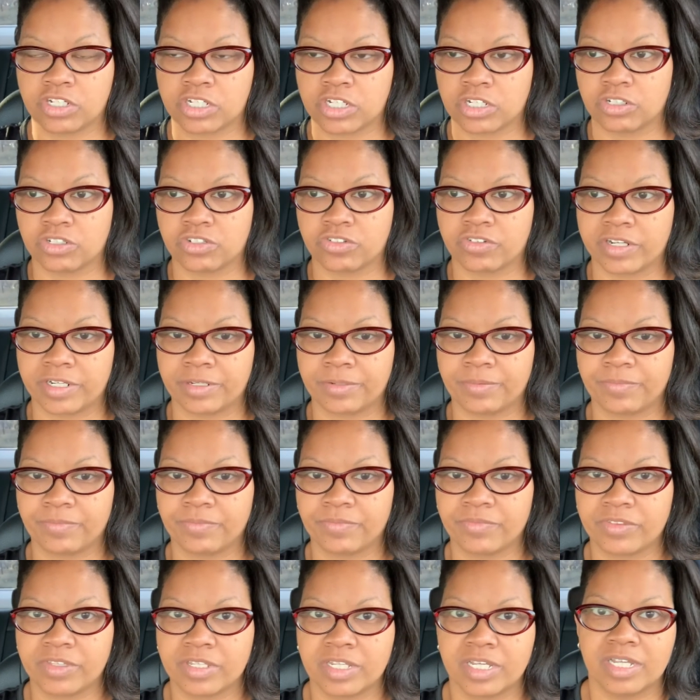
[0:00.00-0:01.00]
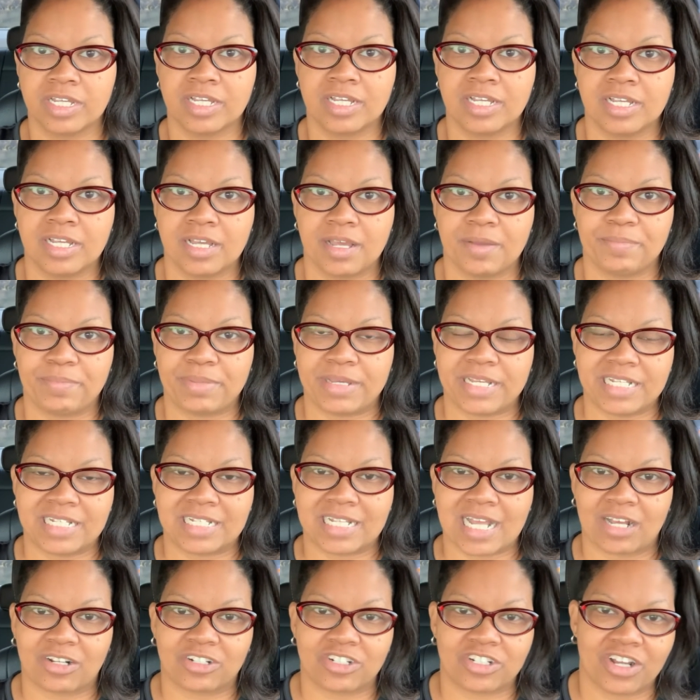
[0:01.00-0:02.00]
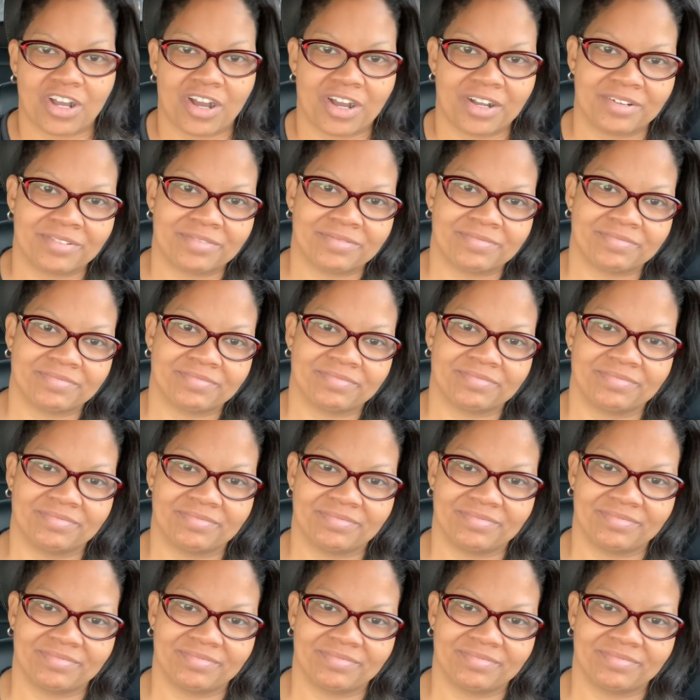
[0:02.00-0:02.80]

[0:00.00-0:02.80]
your children. Peace out, y'all.